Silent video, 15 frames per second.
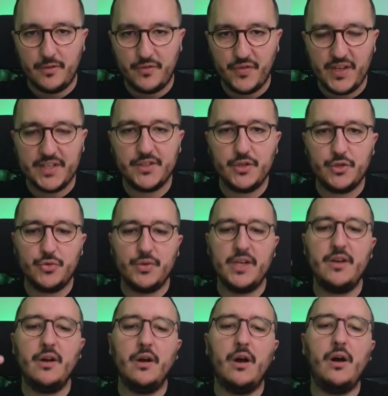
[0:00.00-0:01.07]
fix the
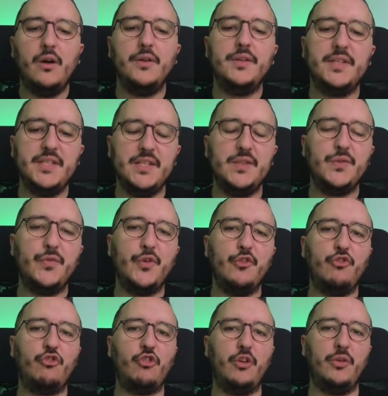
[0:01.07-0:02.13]
trigger on this
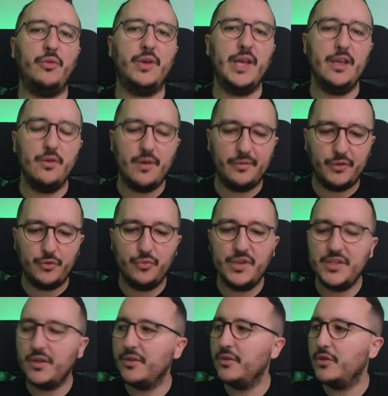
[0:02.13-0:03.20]
function. Okay, you have to
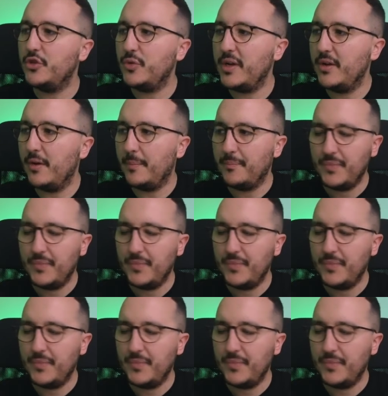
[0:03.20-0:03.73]
return the trigger.